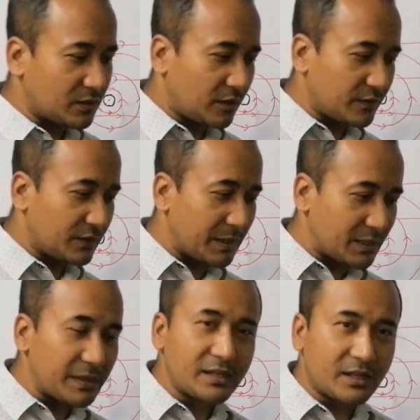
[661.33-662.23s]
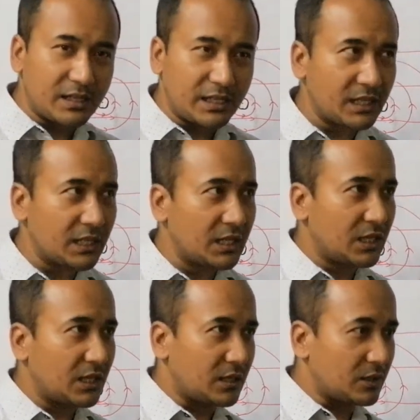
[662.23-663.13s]
of mathematically
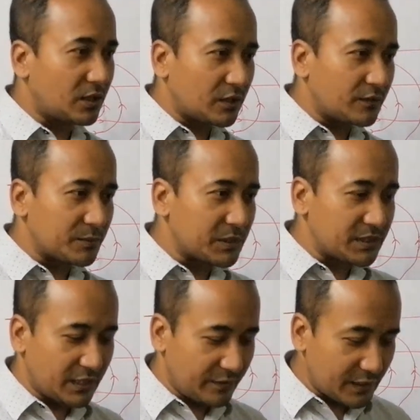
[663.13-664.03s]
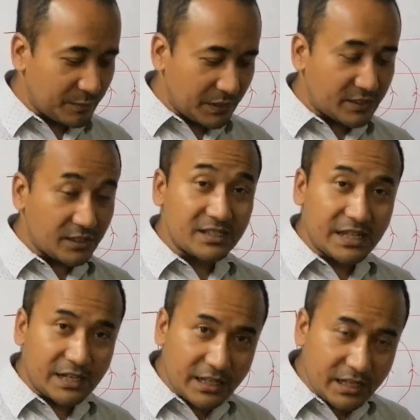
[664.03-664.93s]
not of much significance, but it's just a
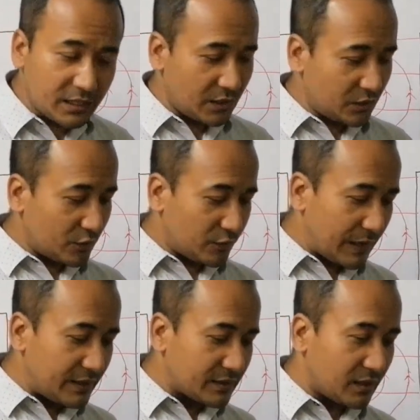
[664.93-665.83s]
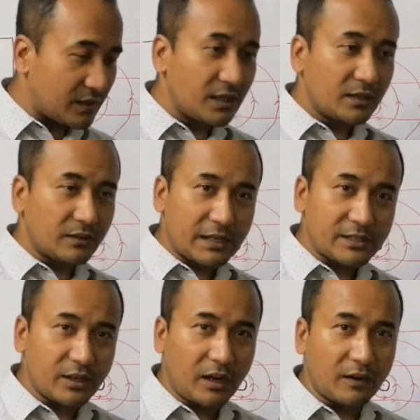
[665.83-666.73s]
technique to find the
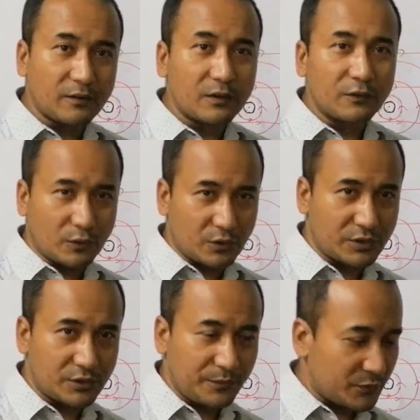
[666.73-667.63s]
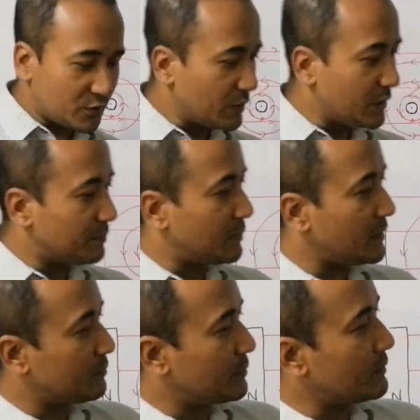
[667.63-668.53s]
direction of force. So we
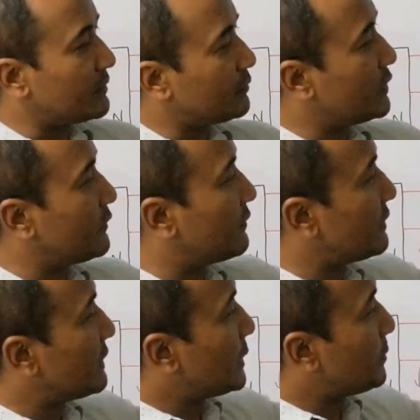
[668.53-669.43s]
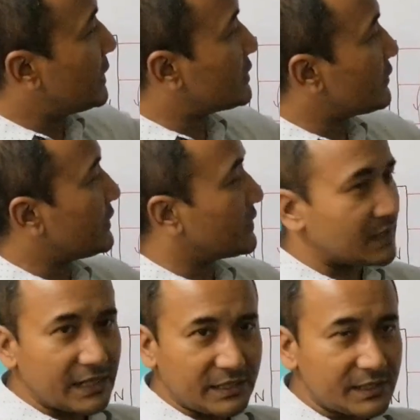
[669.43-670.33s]
place the fingers
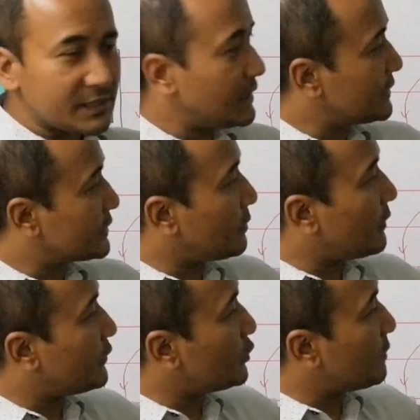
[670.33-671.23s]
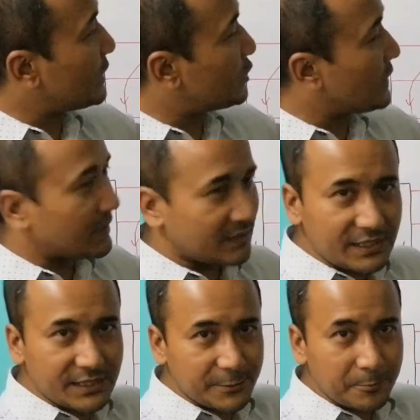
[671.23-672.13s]
like this. Some of you might do like this,